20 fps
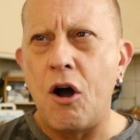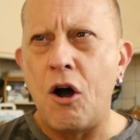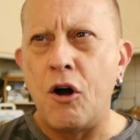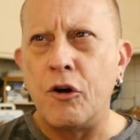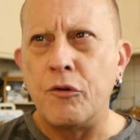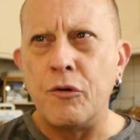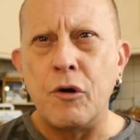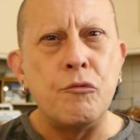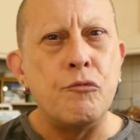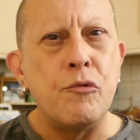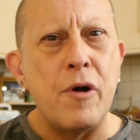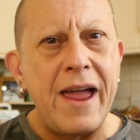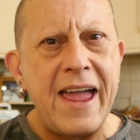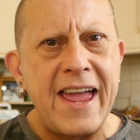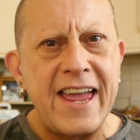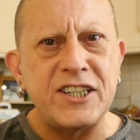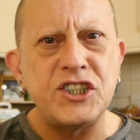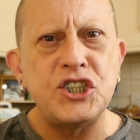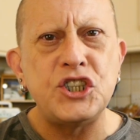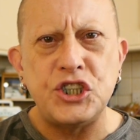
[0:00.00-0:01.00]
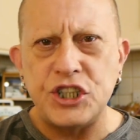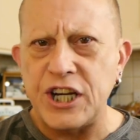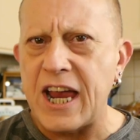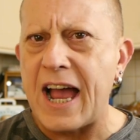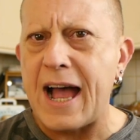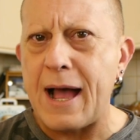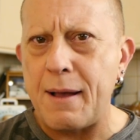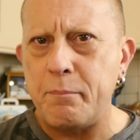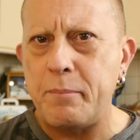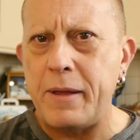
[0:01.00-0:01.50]
or a rare
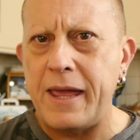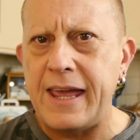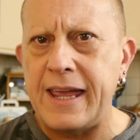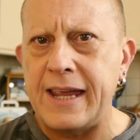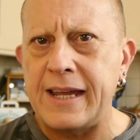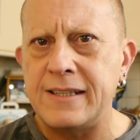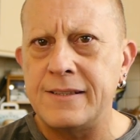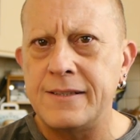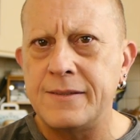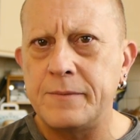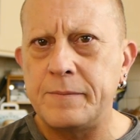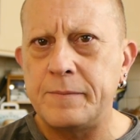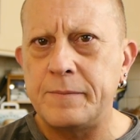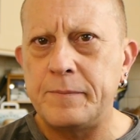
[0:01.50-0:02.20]
sharp pain.